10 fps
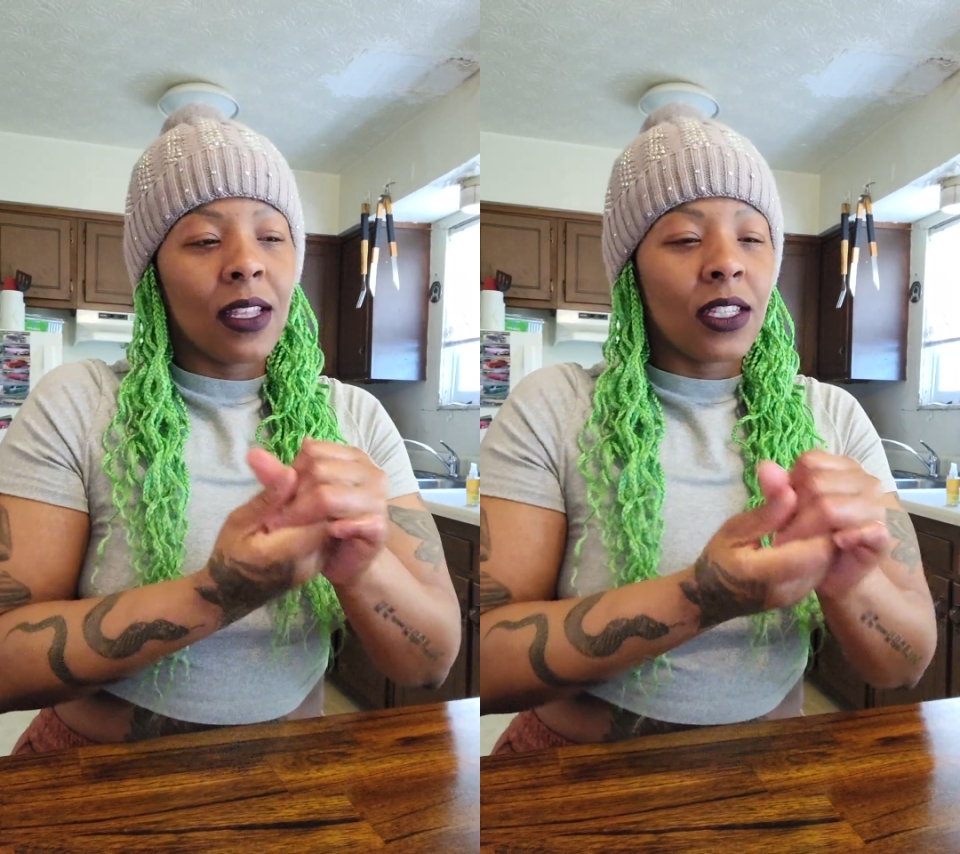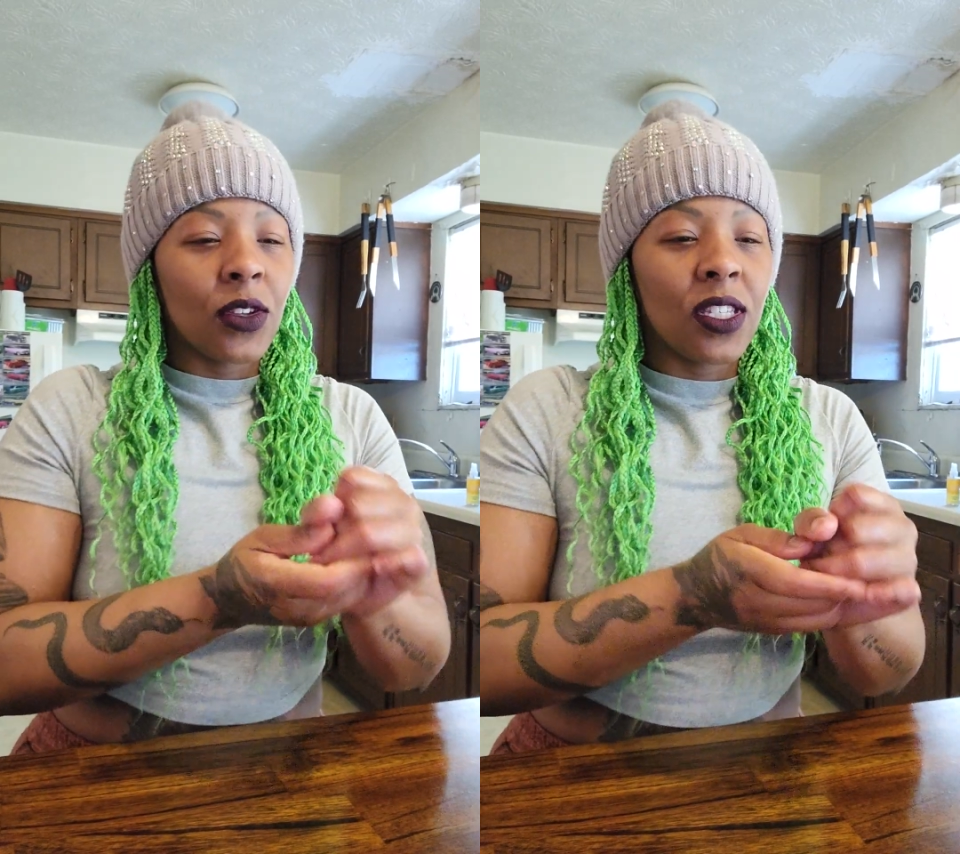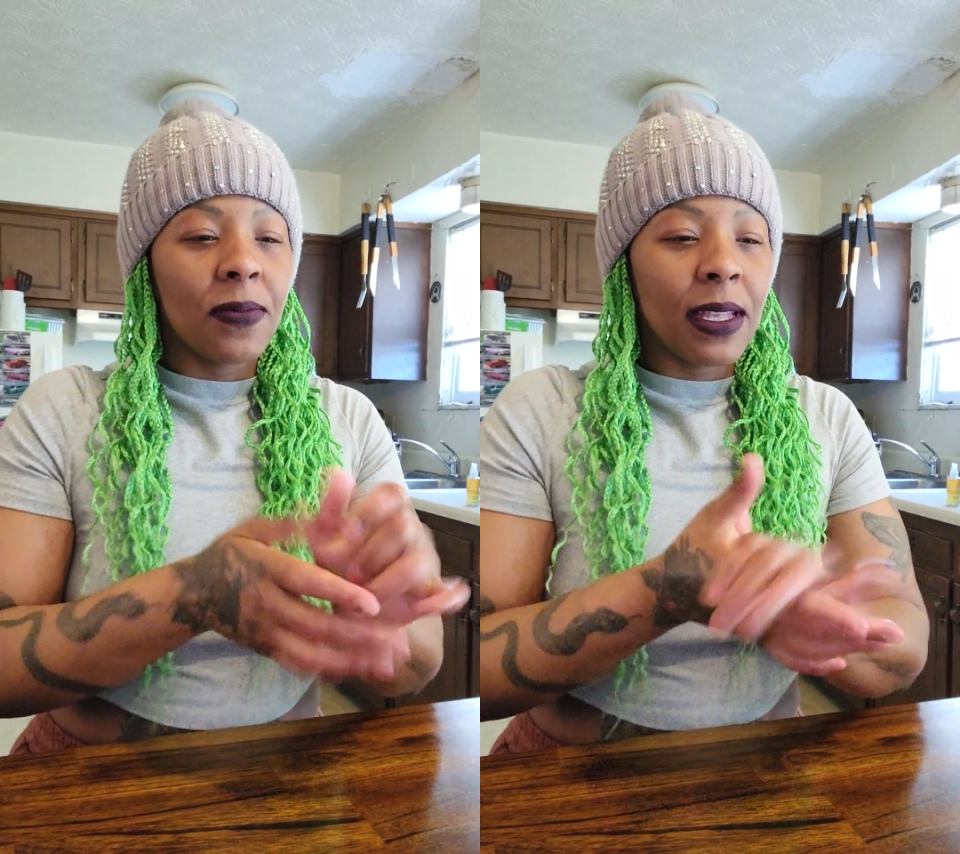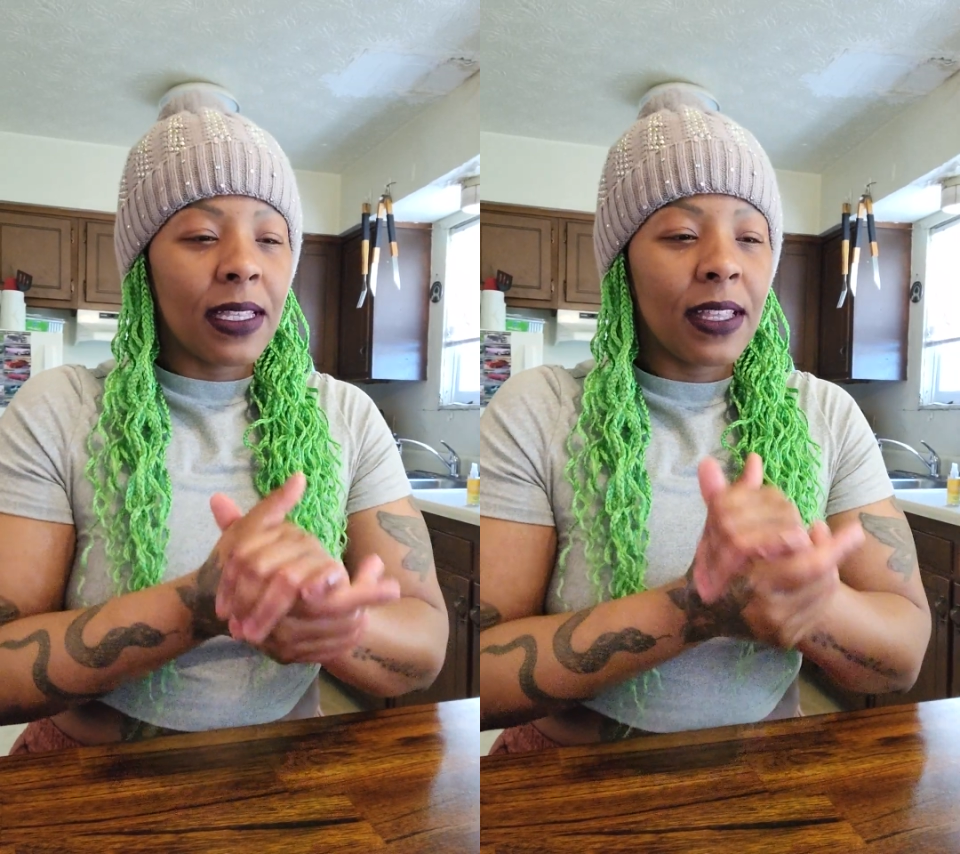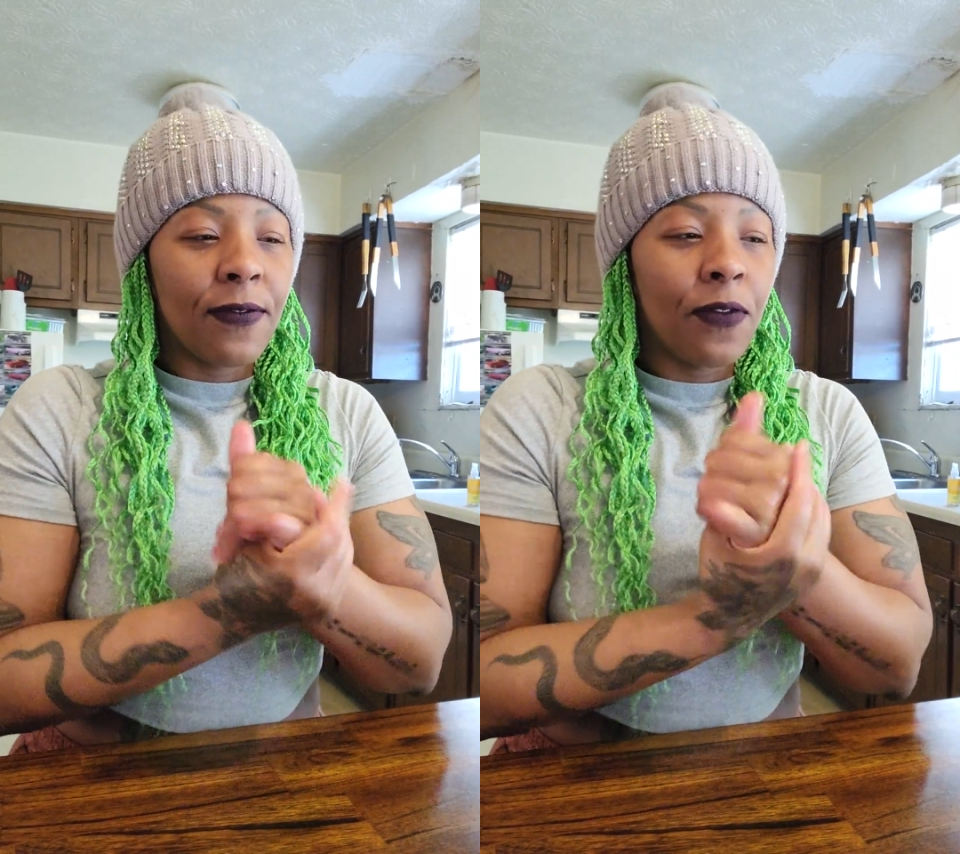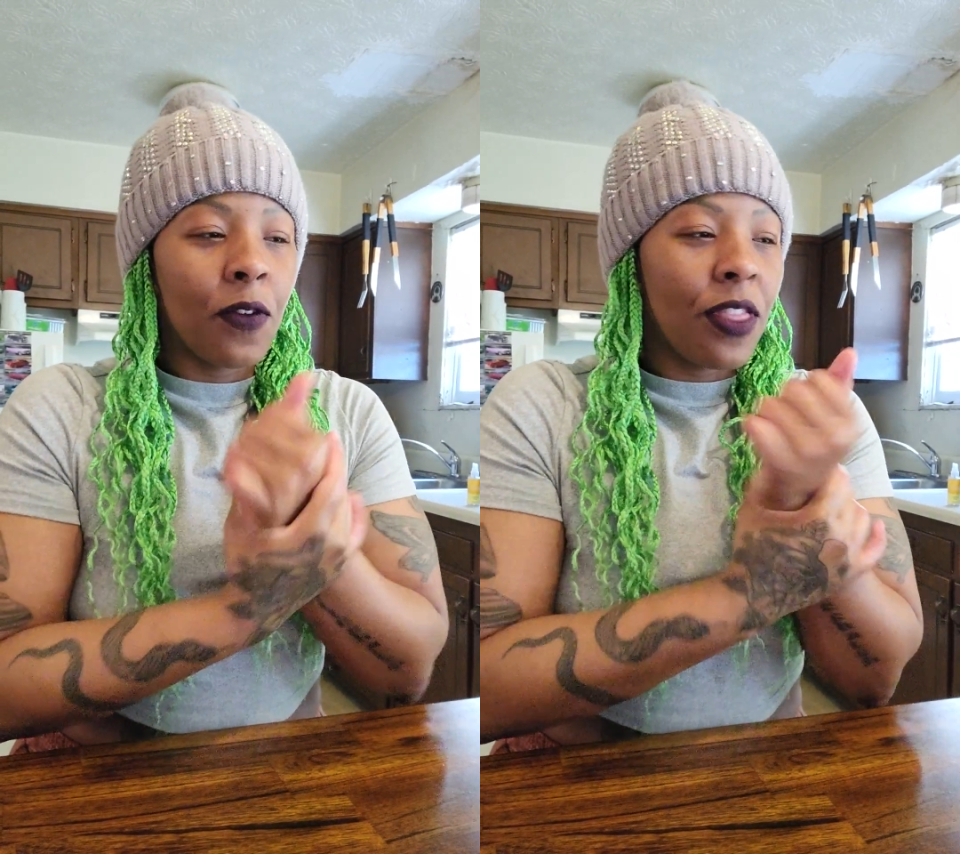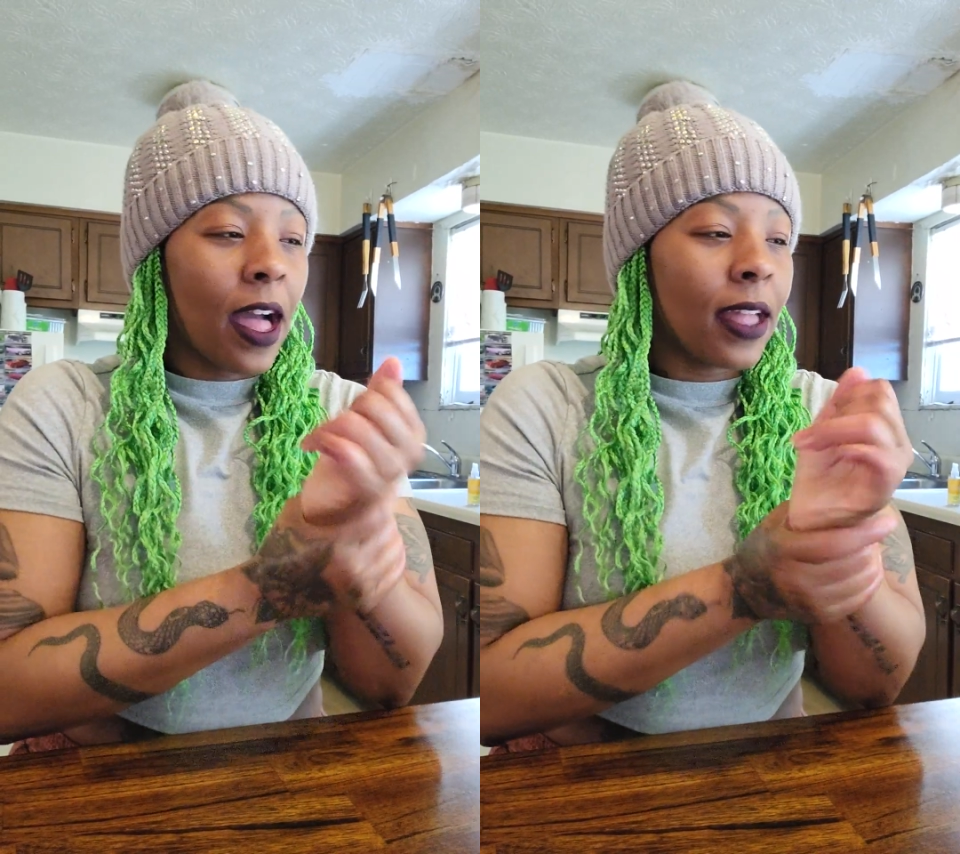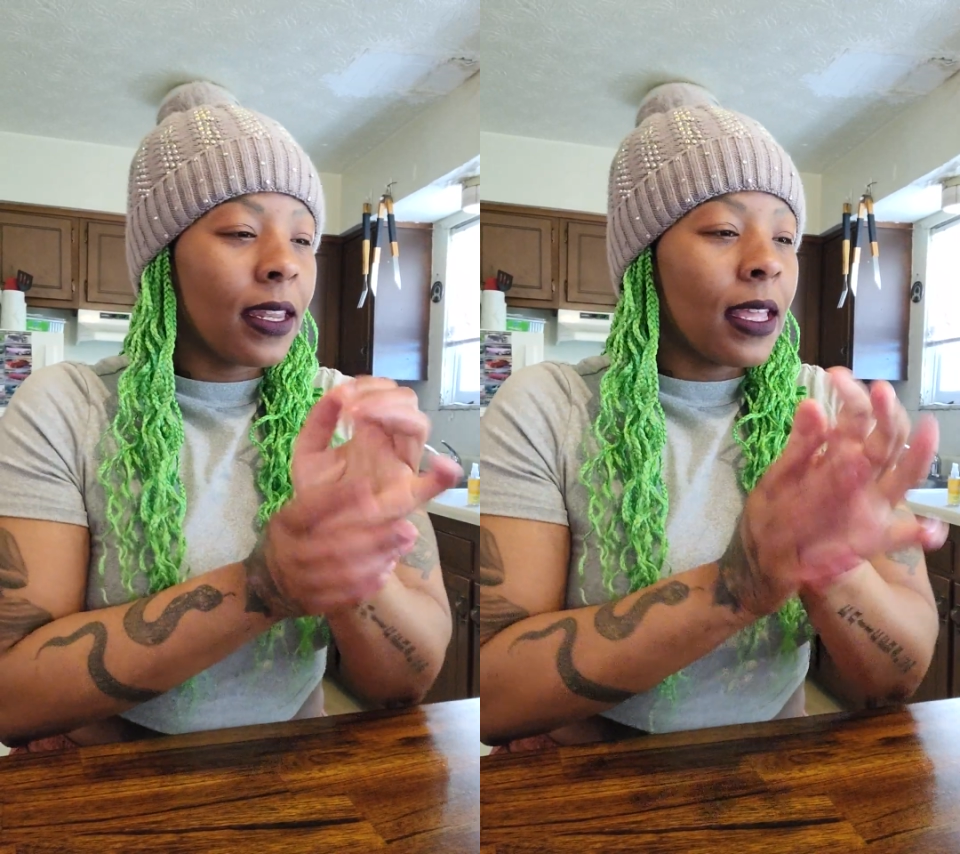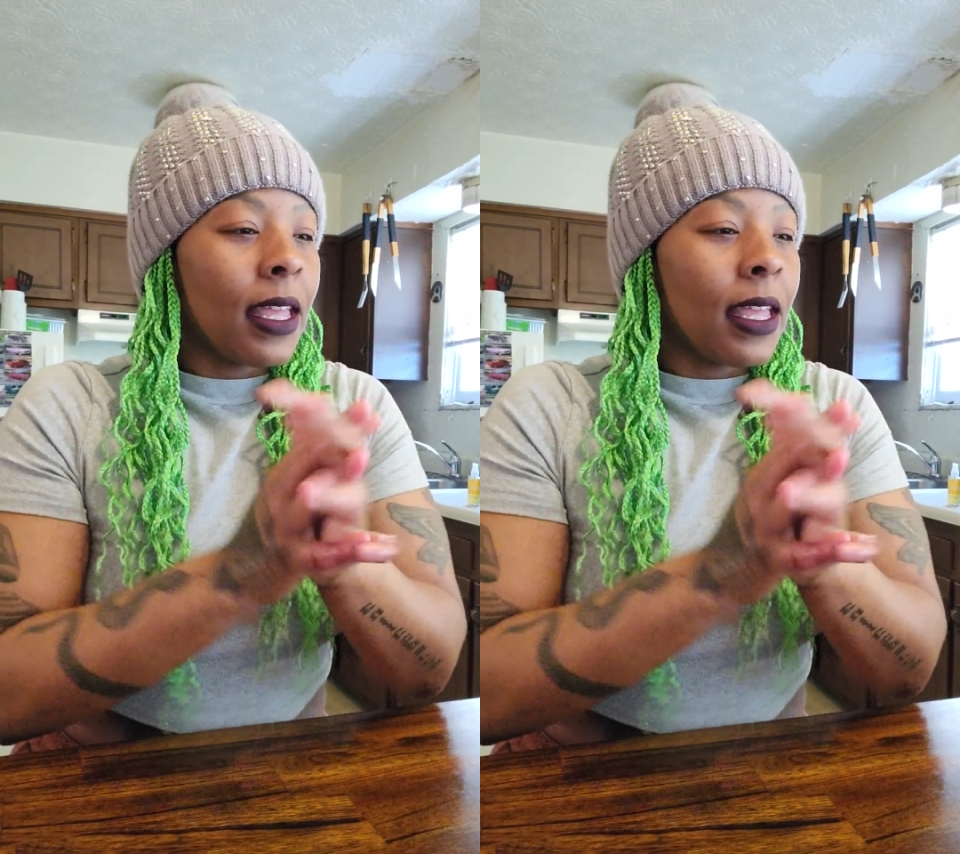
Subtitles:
So expect for that.